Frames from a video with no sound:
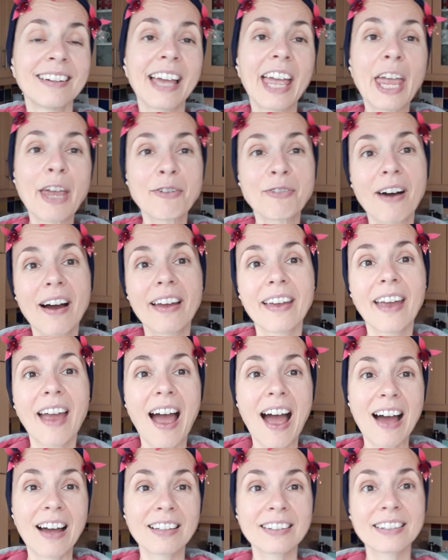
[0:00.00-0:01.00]
if I
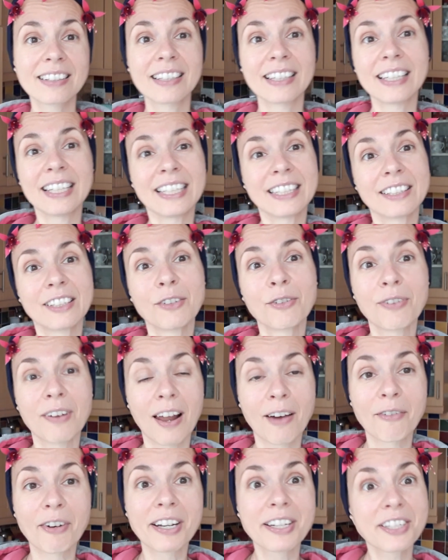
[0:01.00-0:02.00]
can't eat the
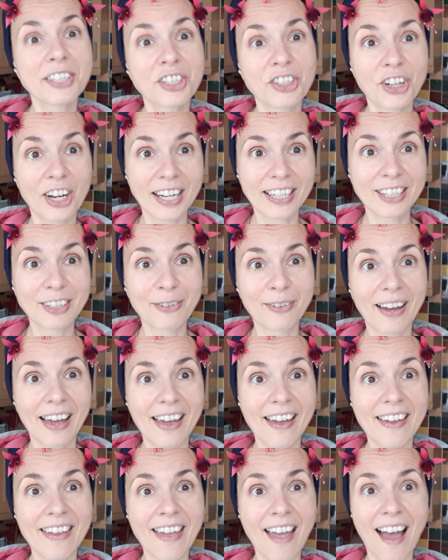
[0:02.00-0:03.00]
flowers straight
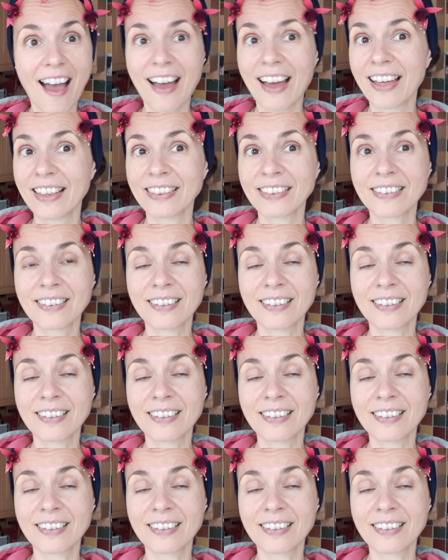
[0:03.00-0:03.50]
away, and